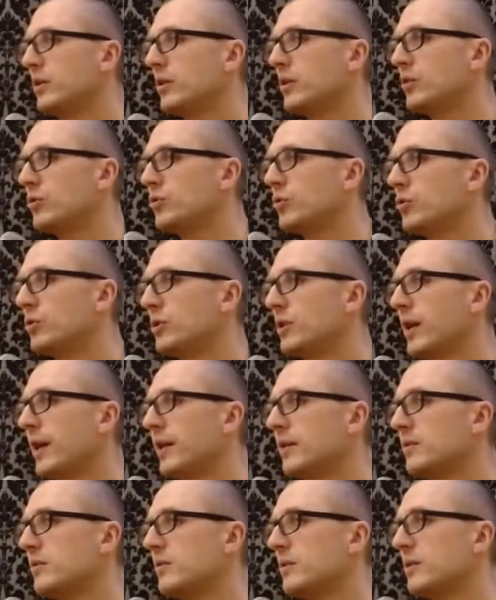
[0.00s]
through
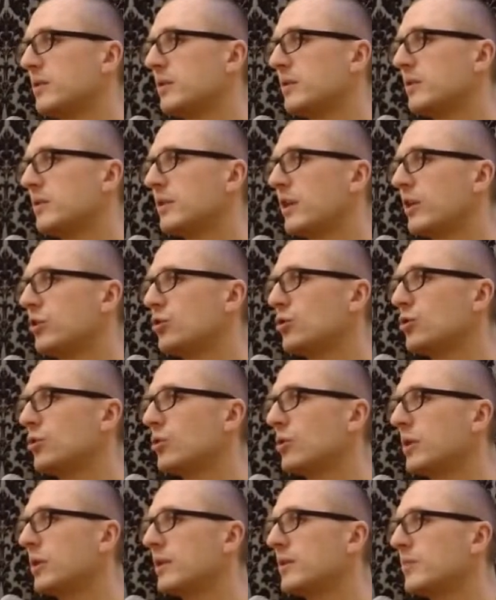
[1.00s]
the
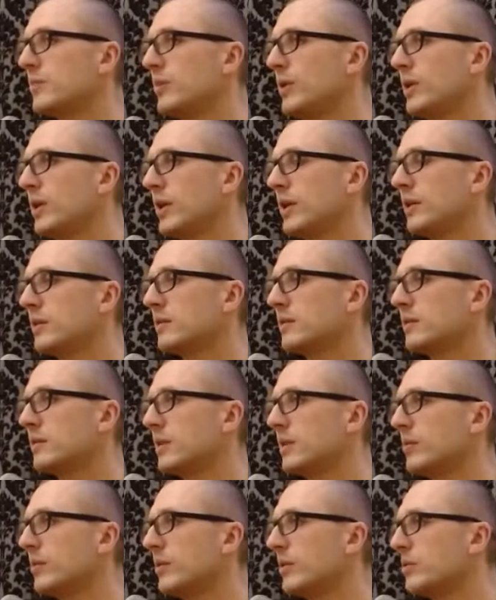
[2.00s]
sensual experience,
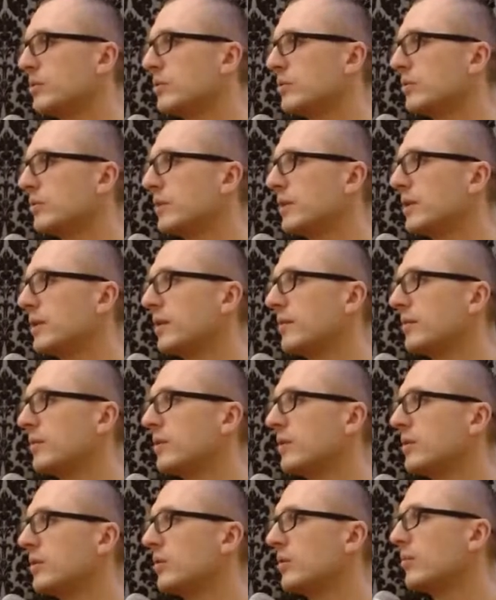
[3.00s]
coming through
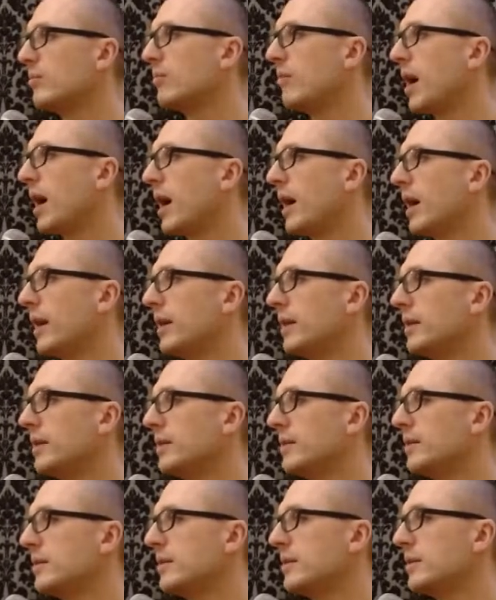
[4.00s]
whatever,
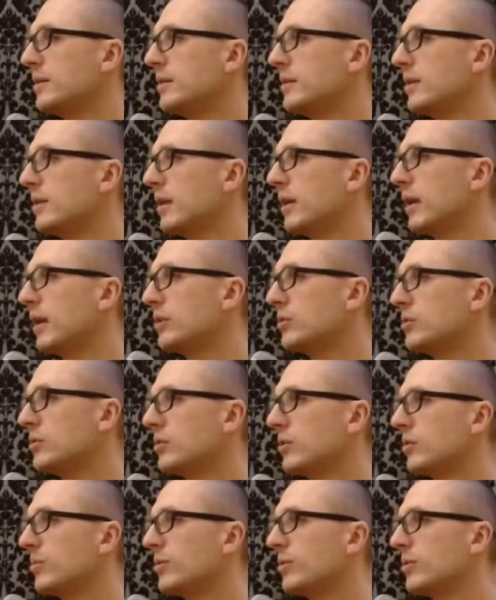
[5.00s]
mind, intellectual
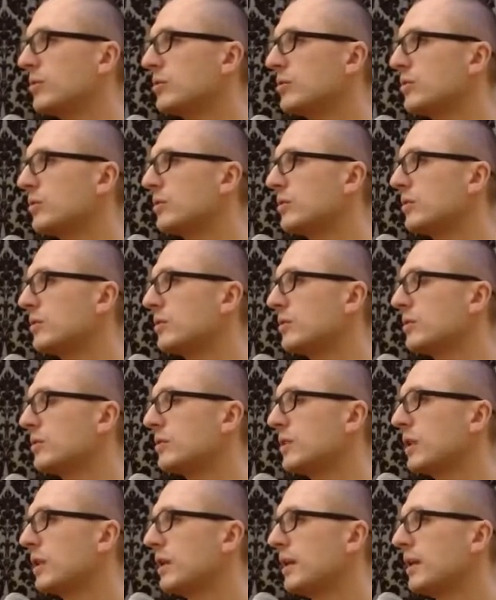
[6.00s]
pursuits,
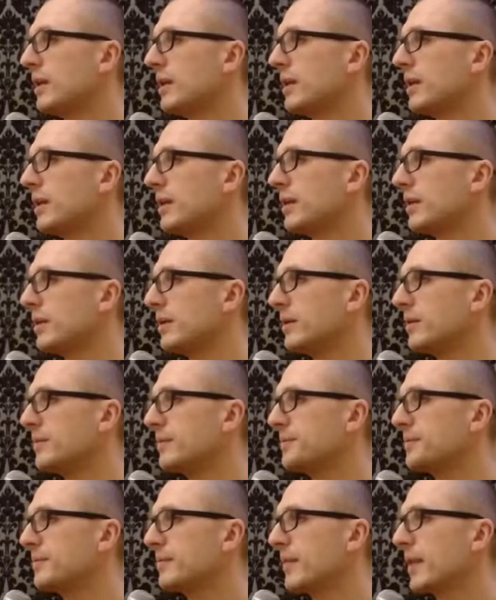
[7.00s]
uh,
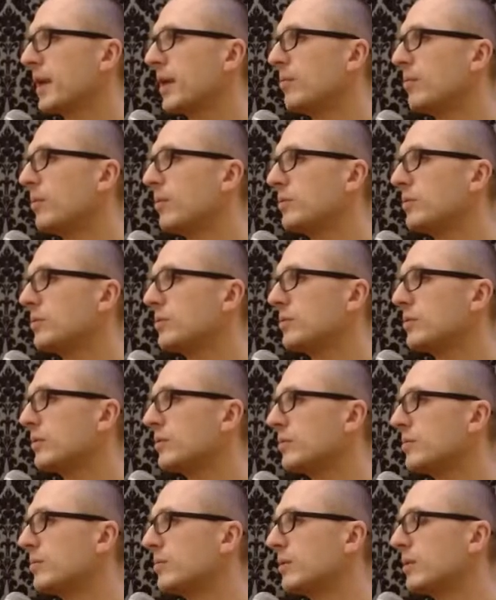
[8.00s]
emotional
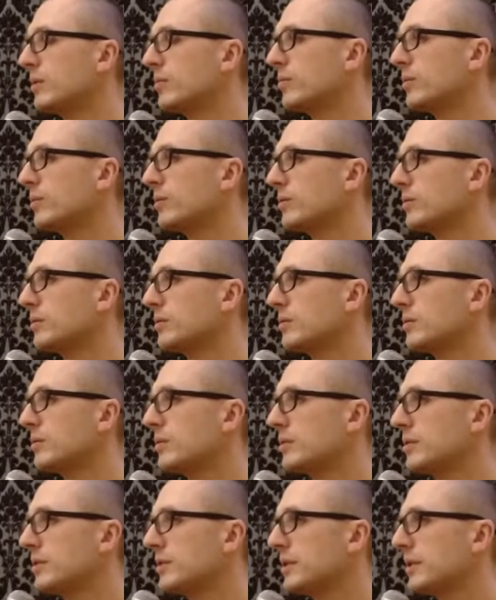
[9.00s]

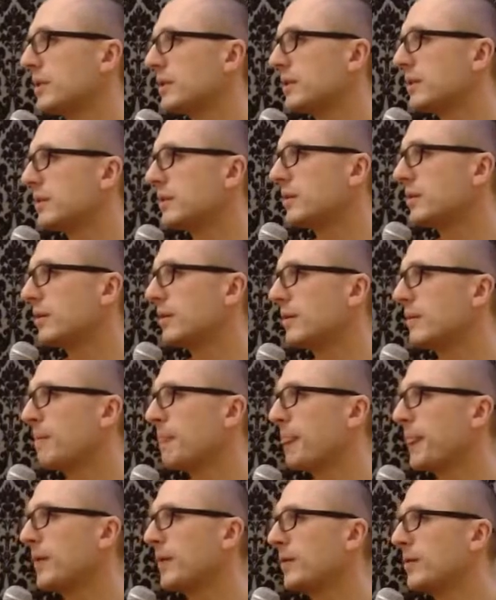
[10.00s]
pursuits, and
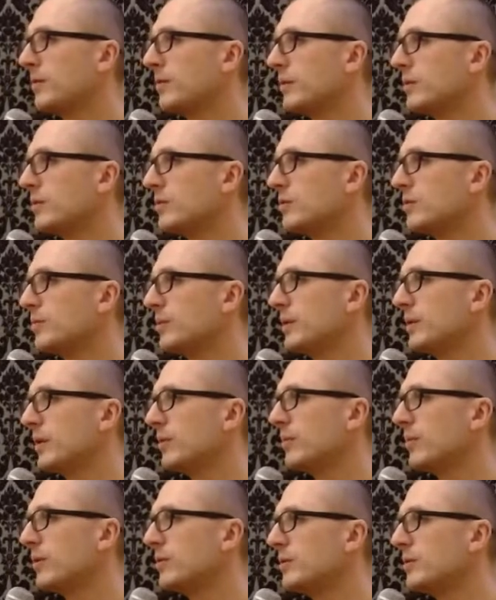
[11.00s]
what to speak about